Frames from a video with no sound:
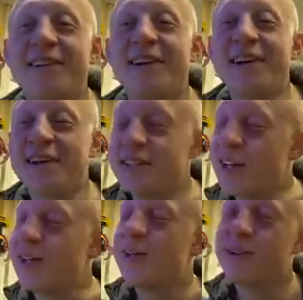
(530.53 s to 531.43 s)
And I
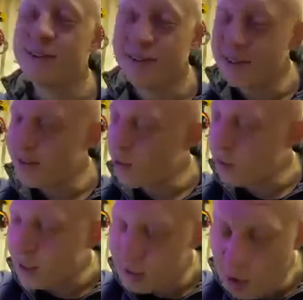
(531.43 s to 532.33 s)
said,
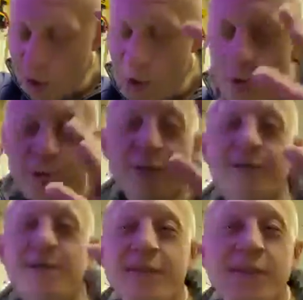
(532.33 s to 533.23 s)
okay, don't
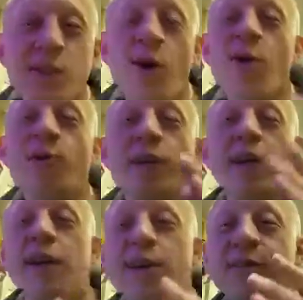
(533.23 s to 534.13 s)

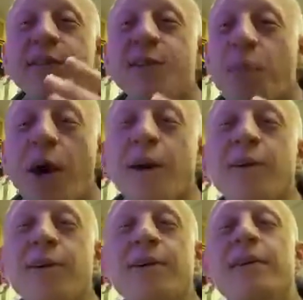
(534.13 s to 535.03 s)
kill the
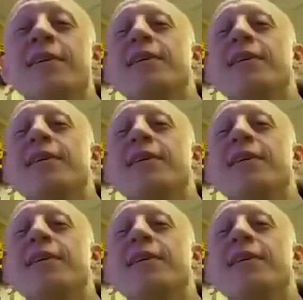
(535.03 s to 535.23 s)
spider.